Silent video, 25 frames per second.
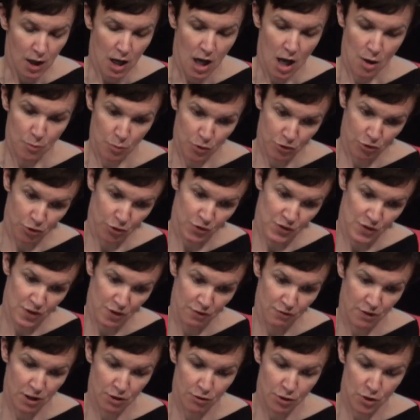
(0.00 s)
And we're
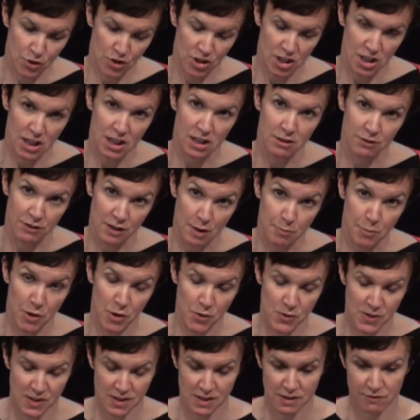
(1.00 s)
also recruiting and in the
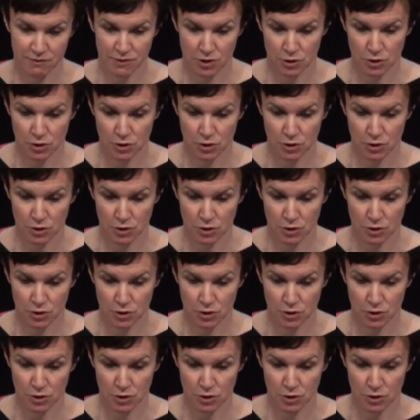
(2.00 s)
process of